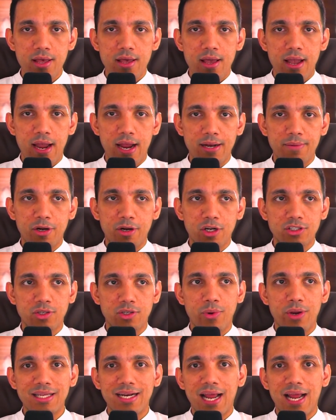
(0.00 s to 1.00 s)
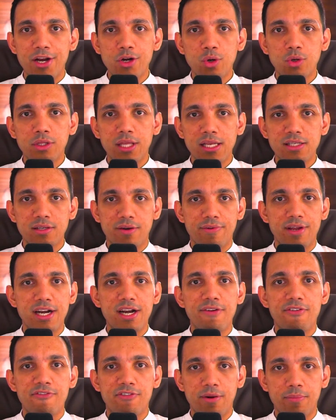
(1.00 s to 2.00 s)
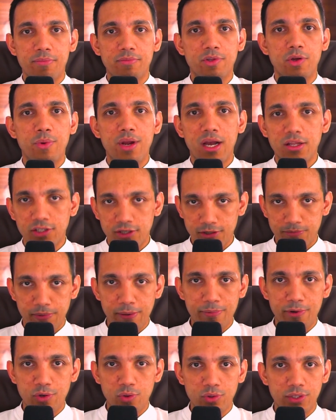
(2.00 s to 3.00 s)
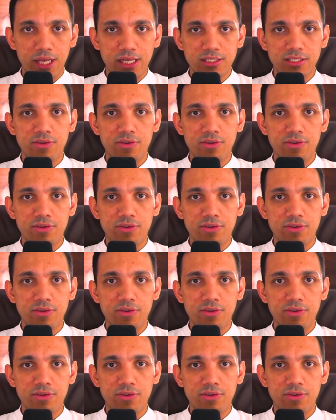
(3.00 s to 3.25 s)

And because the way that I do things are very different from the way other people do things,